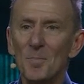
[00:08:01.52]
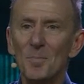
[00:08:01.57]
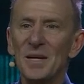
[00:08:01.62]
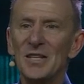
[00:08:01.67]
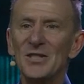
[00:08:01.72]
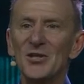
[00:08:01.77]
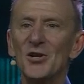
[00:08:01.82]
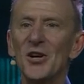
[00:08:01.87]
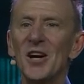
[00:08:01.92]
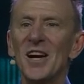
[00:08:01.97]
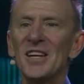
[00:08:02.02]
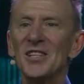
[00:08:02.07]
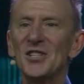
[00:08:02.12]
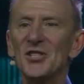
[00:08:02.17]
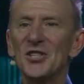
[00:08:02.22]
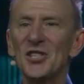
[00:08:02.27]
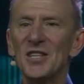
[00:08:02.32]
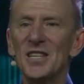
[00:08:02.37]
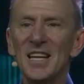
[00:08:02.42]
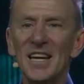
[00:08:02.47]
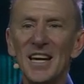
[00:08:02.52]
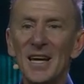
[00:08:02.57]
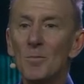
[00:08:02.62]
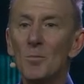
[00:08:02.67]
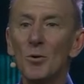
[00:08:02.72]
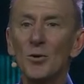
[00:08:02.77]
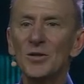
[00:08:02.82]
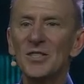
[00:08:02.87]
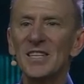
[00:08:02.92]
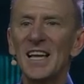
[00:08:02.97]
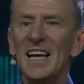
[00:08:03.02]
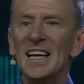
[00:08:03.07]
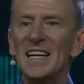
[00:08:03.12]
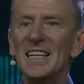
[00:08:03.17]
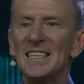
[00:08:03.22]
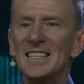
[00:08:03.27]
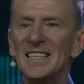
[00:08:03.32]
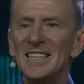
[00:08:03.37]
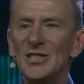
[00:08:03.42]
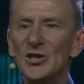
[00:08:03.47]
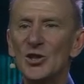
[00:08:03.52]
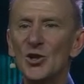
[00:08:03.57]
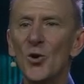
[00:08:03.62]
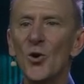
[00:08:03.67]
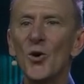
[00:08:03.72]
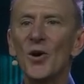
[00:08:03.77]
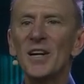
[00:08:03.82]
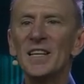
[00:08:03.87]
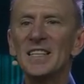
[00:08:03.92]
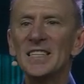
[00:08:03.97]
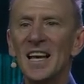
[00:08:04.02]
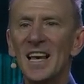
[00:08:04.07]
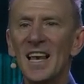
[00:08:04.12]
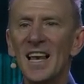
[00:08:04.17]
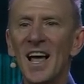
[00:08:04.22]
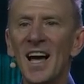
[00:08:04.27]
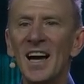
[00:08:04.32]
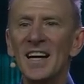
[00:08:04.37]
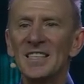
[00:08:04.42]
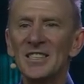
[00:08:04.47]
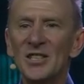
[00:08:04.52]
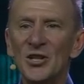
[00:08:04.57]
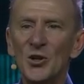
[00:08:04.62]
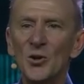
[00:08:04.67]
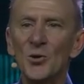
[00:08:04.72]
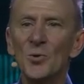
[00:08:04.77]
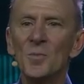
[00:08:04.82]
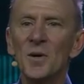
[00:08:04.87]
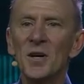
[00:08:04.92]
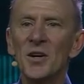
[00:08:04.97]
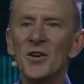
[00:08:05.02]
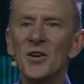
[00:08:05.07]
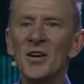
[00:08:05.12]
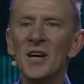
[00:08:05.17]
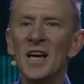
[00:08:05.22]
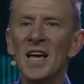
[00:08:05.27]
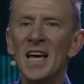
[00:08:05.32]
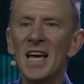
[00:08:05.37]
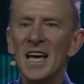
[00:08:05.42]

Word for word: perpetuation, immortality, joy, delight, humor,